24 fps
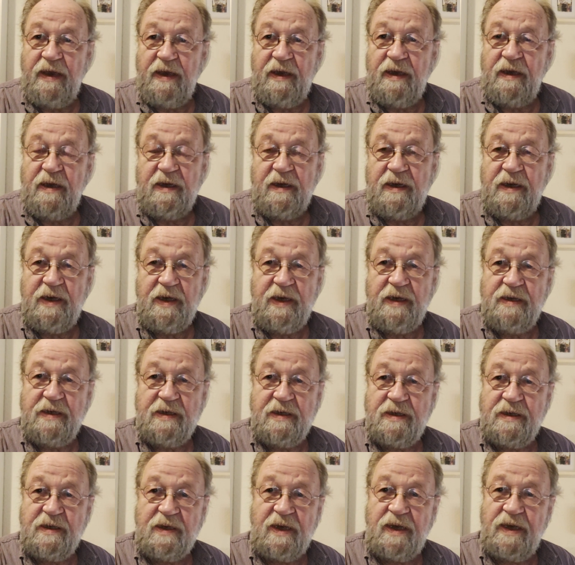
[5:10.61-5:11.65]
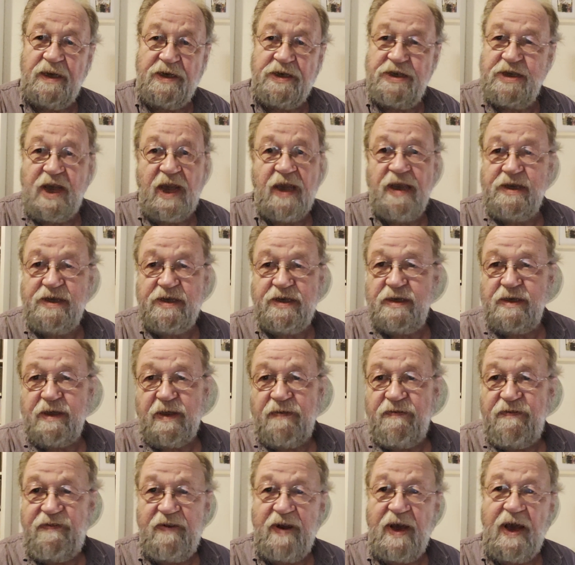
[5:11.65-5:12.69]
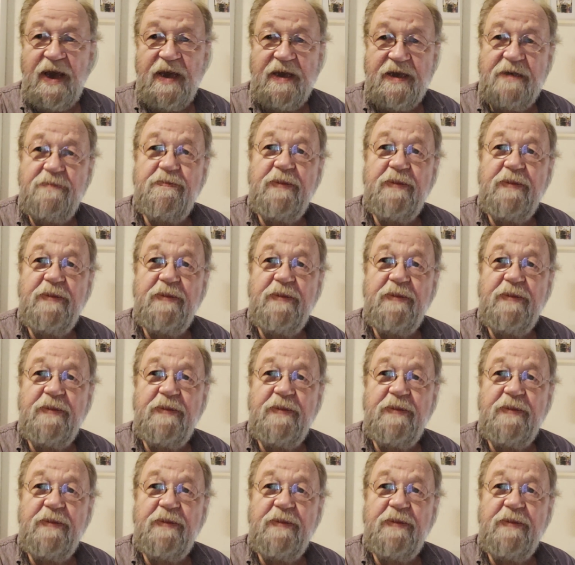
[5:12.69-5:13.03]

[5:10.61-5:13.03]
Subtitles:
is changing the flights.